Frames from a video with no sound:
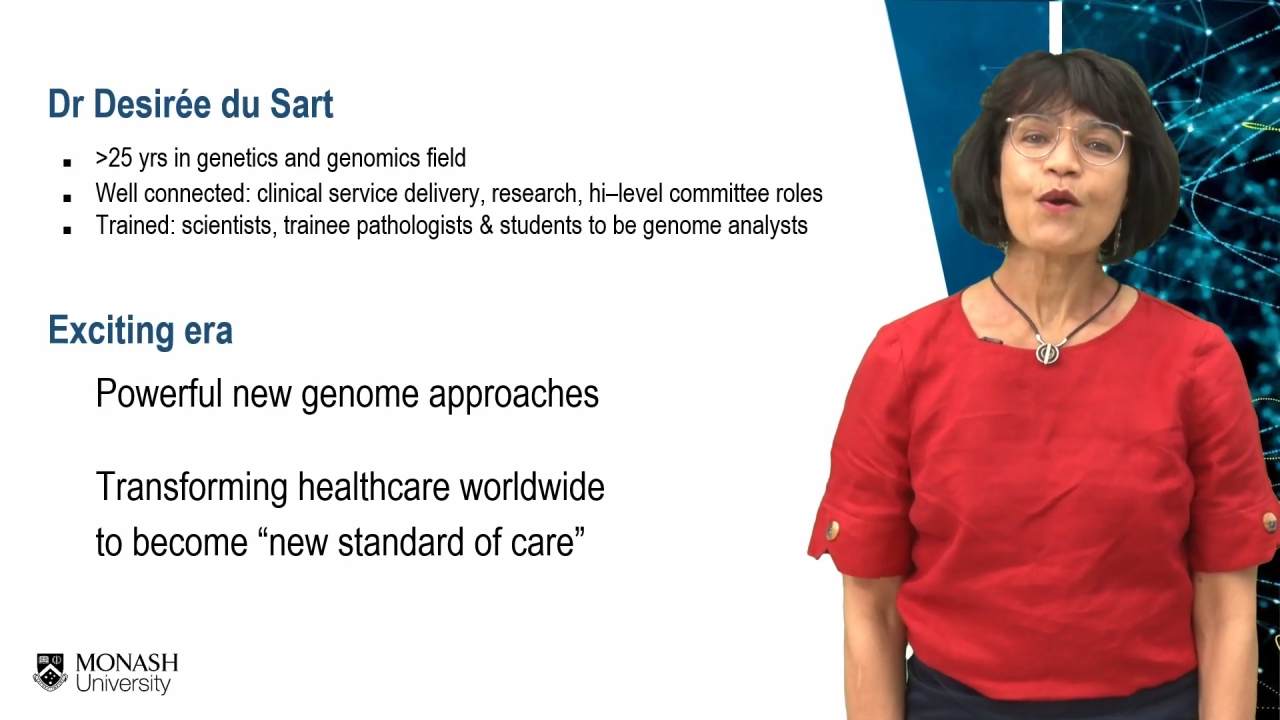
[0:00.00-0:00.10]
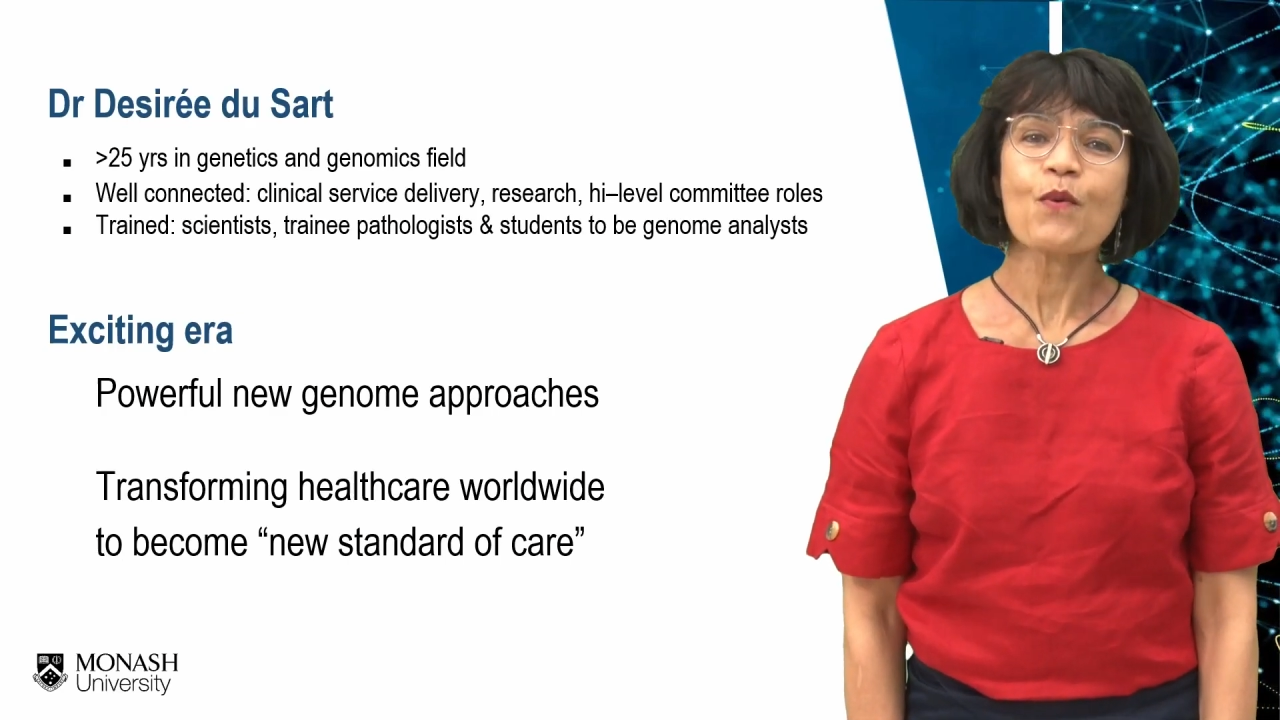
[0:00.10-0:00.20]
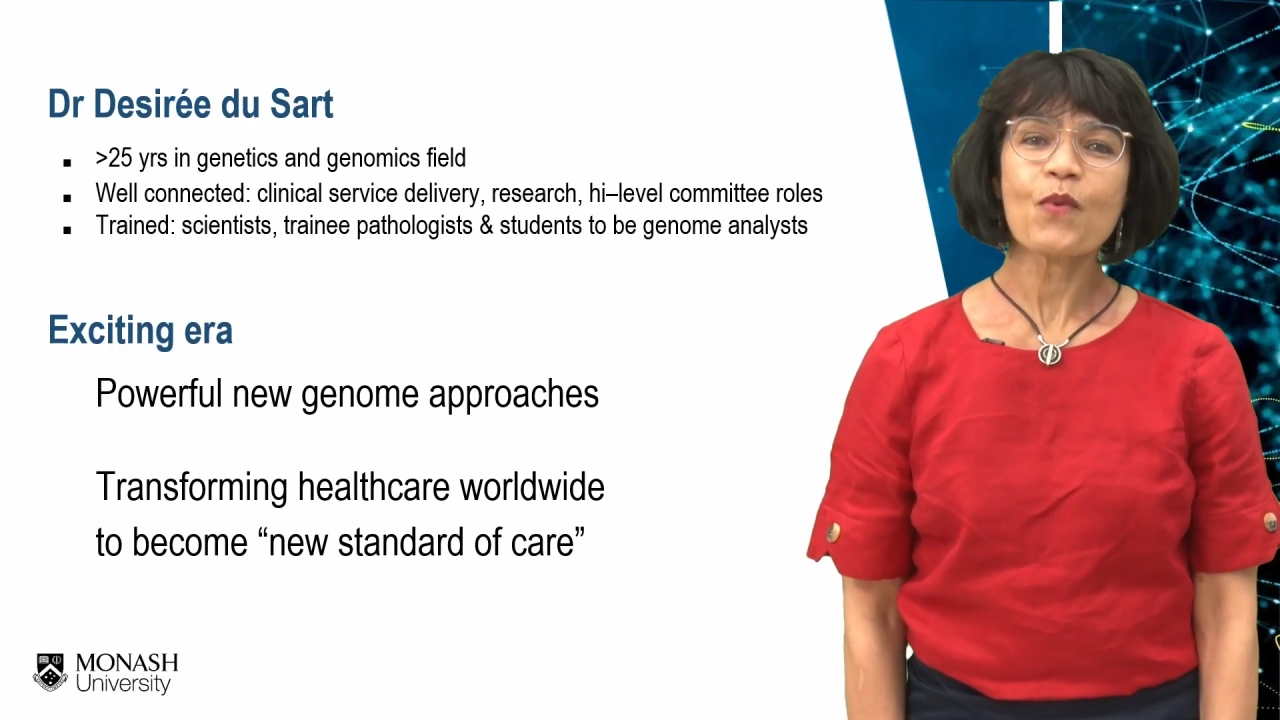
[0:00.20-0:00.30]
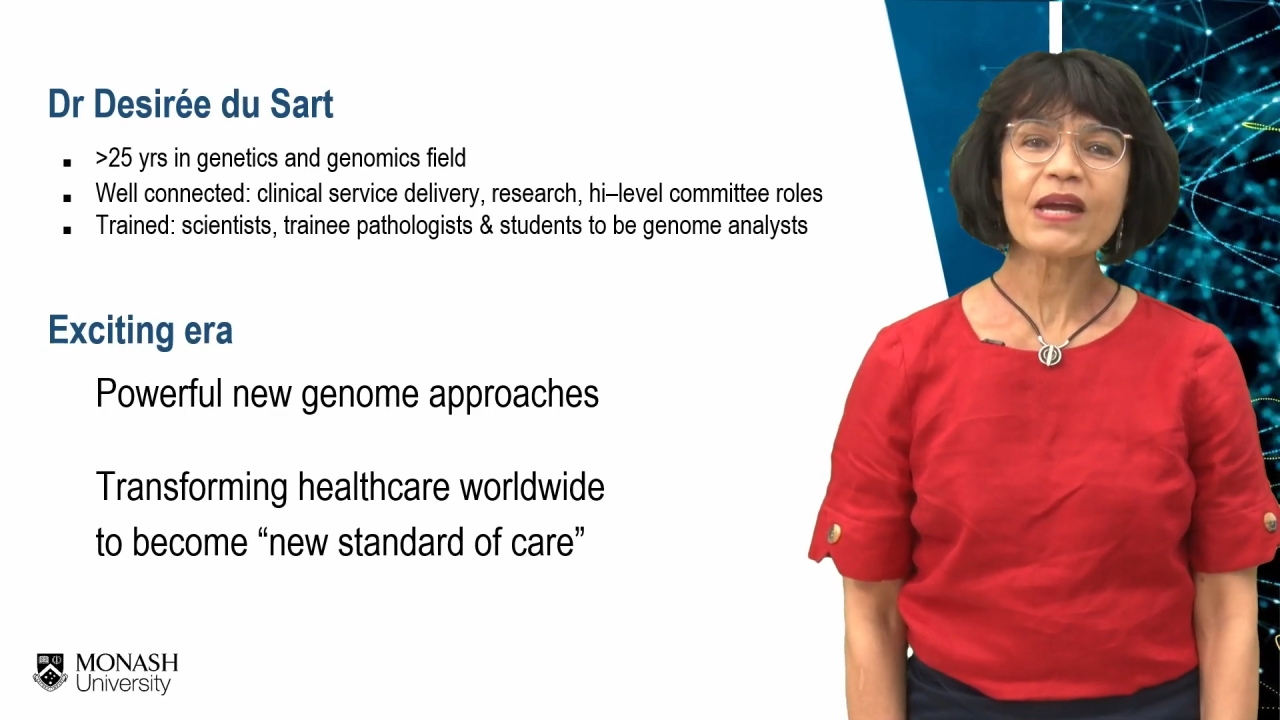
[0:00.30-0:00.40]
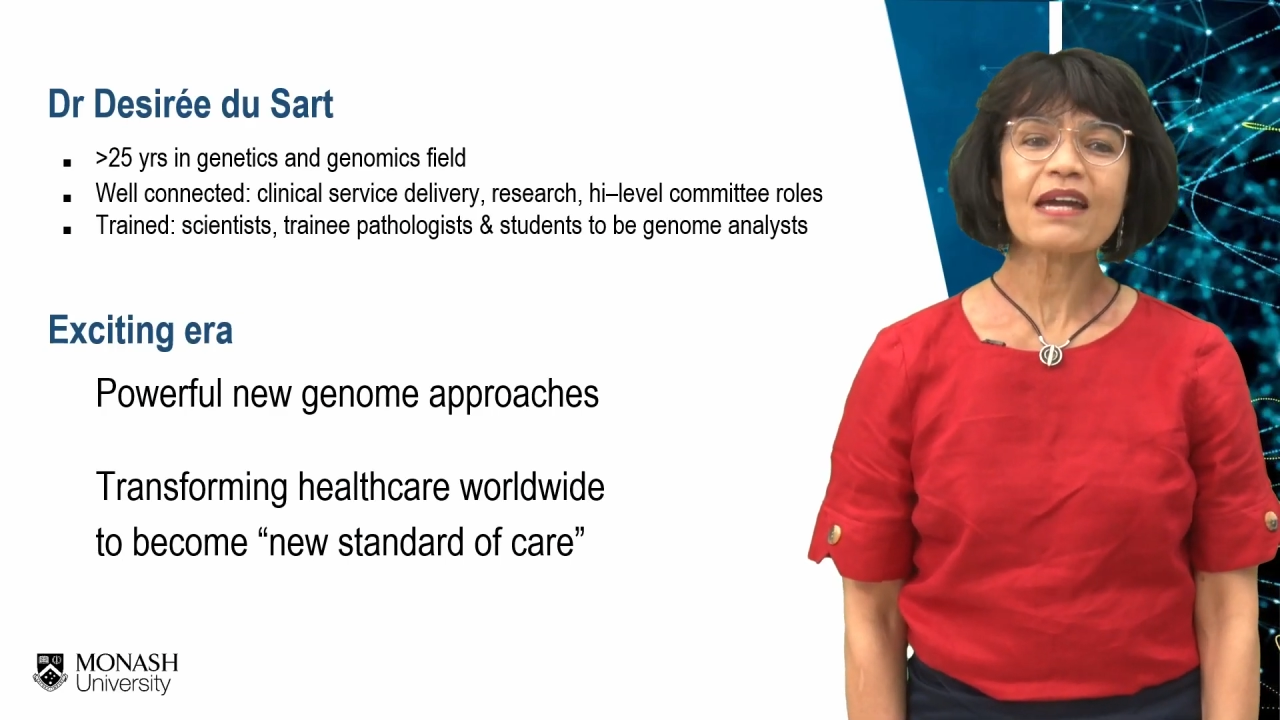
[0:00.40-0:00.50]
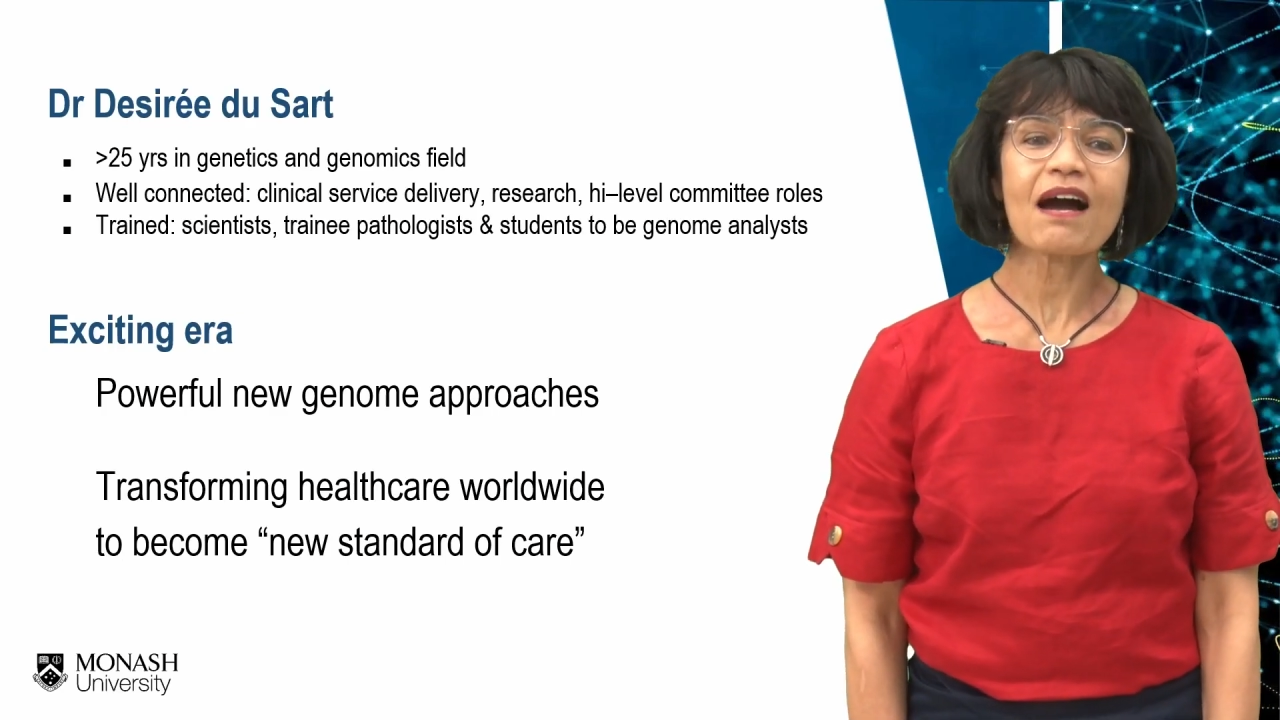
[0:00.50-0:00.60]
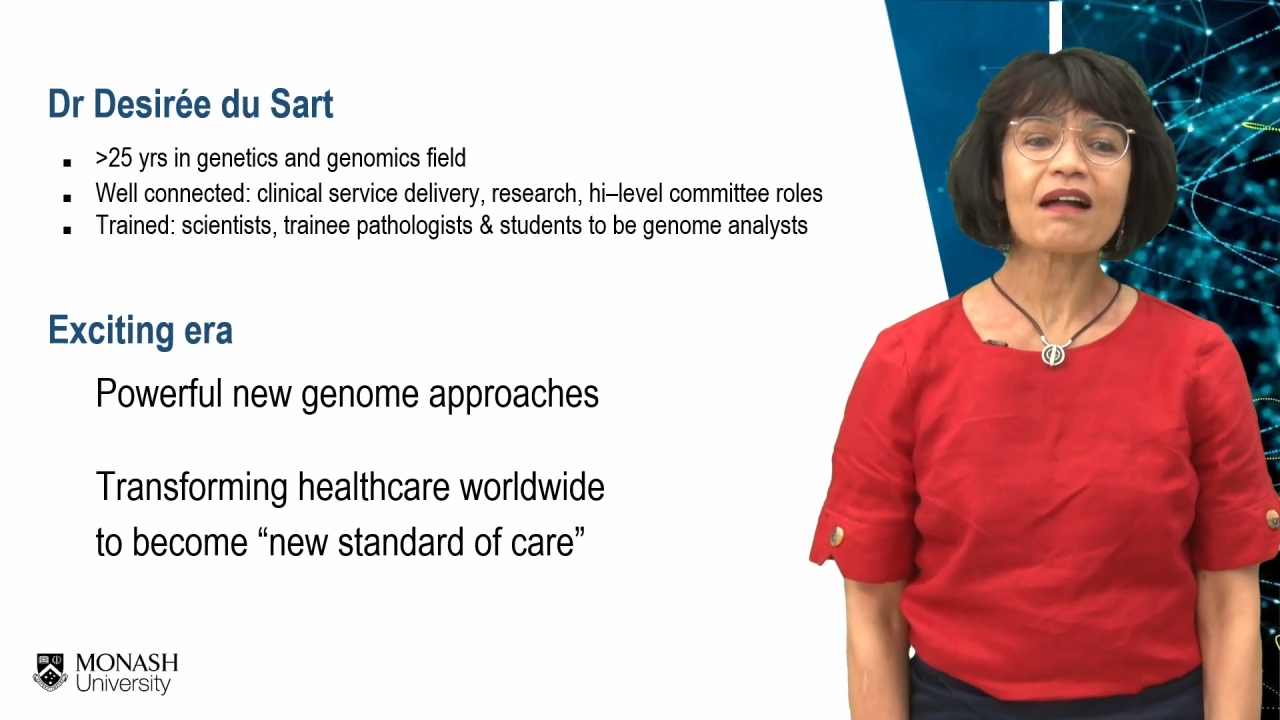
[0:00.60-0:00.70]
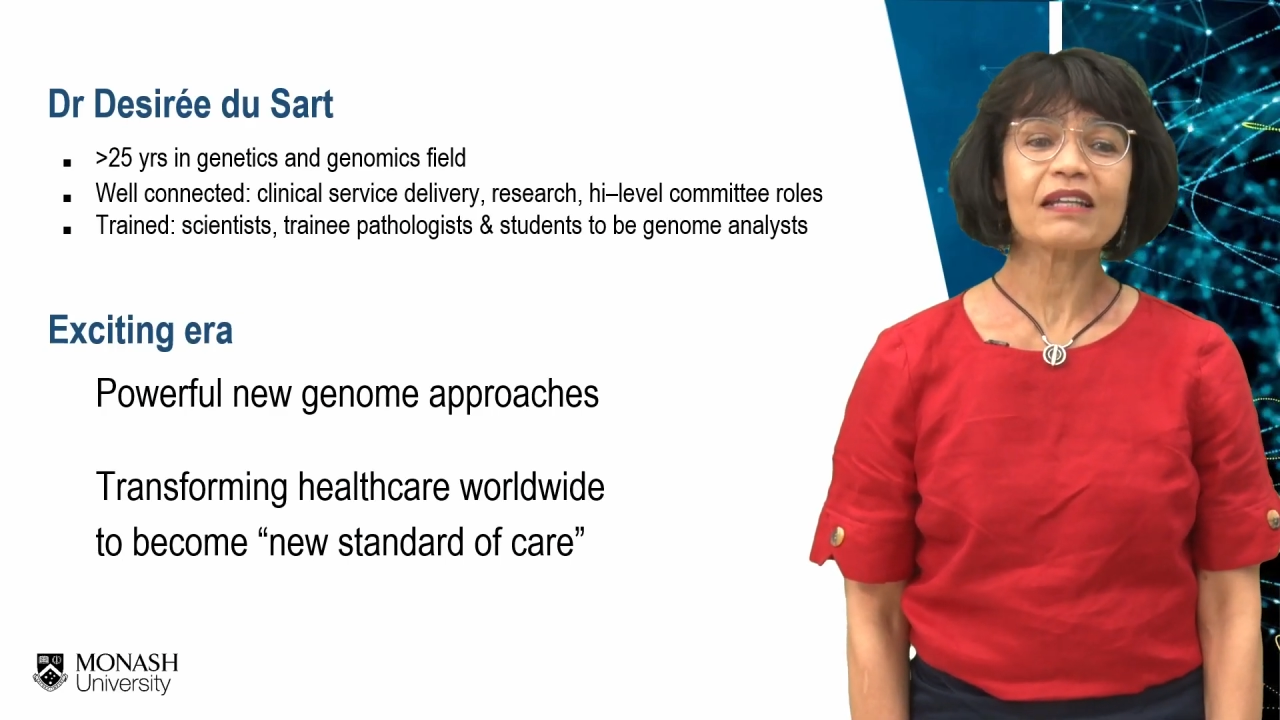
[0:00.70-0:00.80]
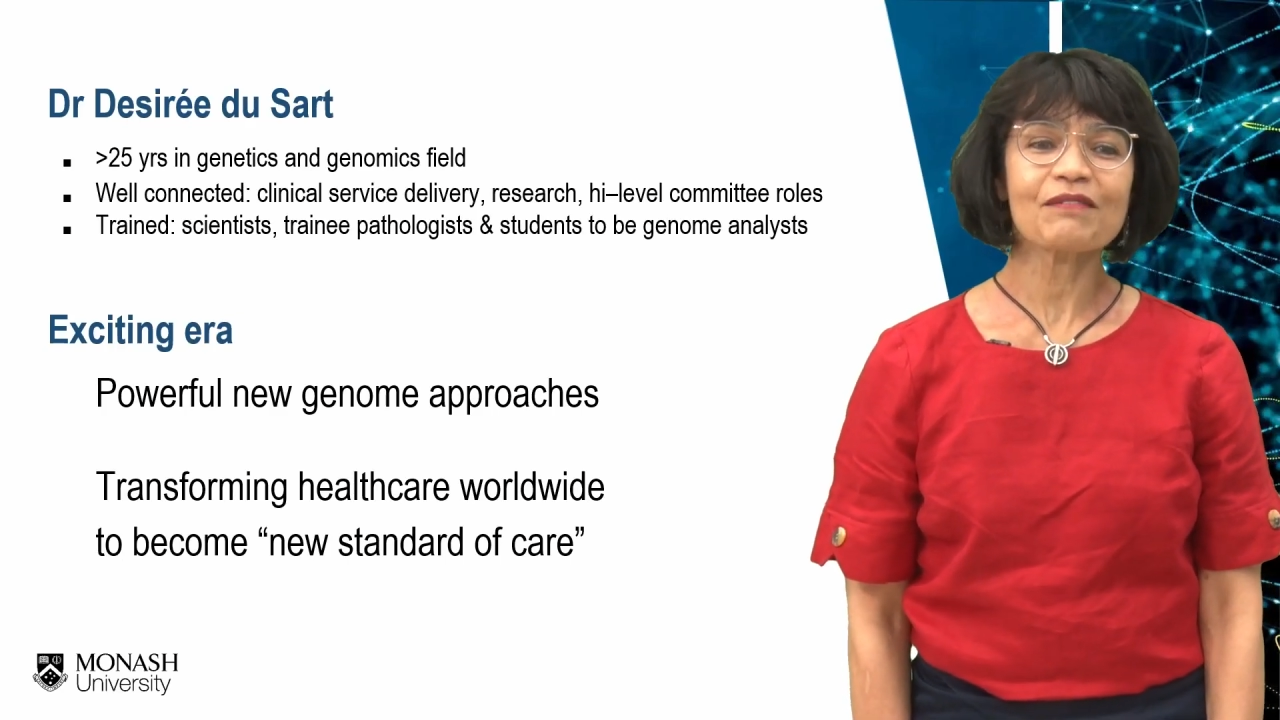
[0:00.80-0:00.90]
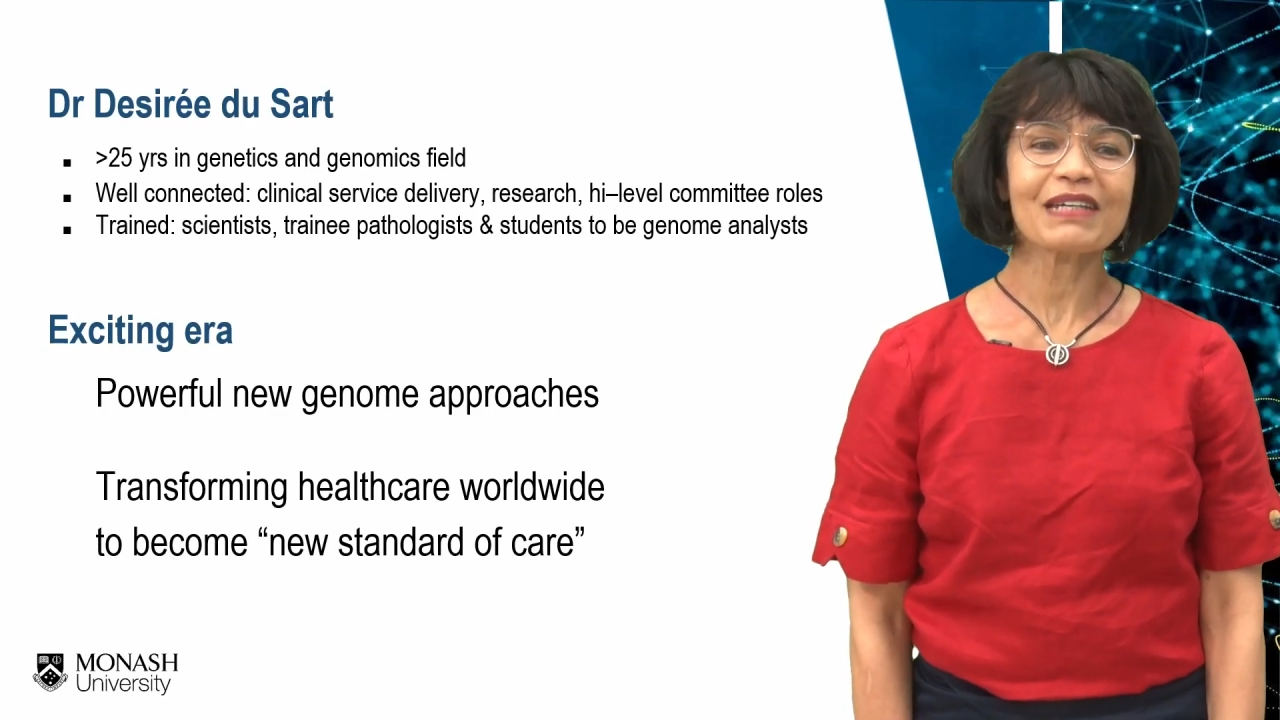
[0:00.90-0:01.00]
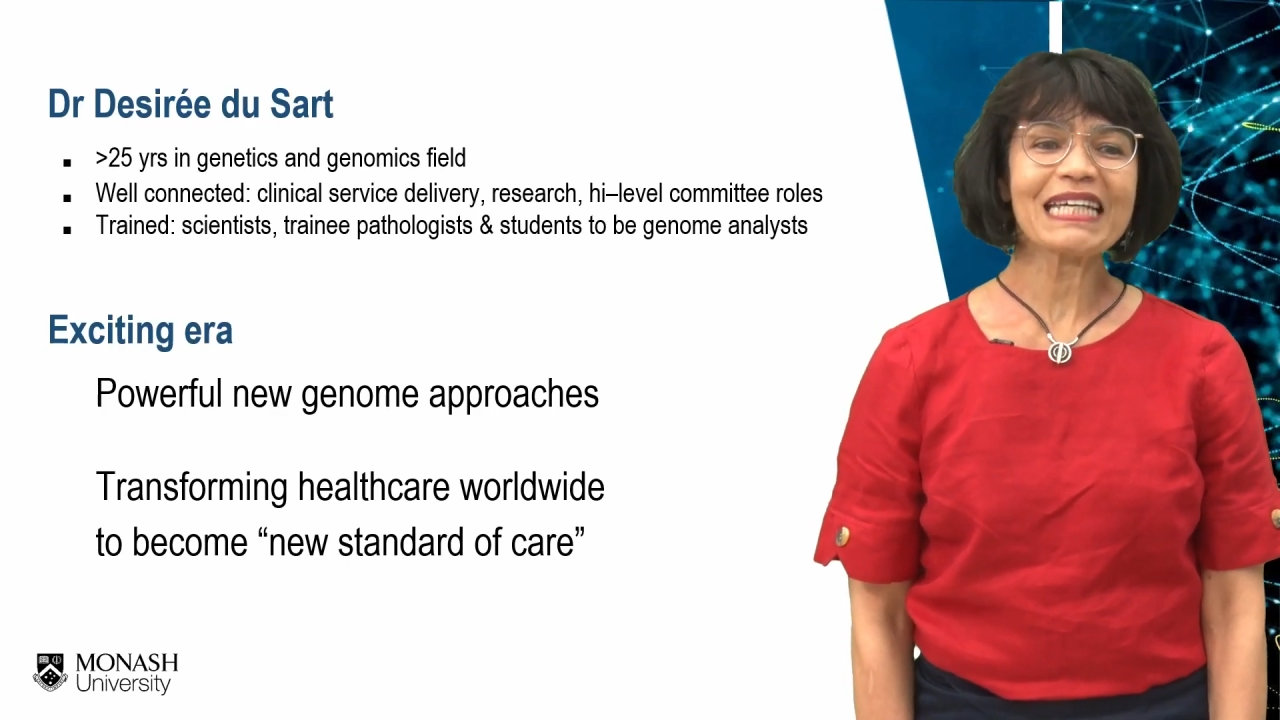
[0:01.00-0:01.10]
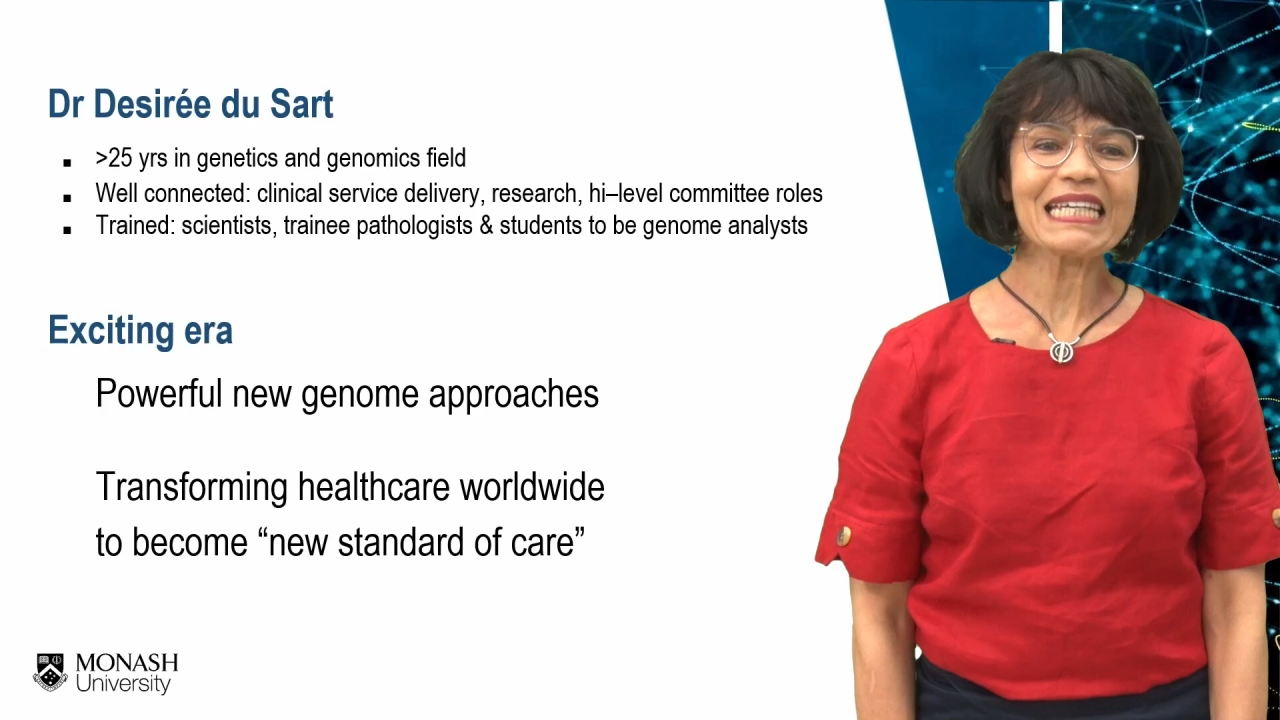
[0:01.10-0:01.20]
We are living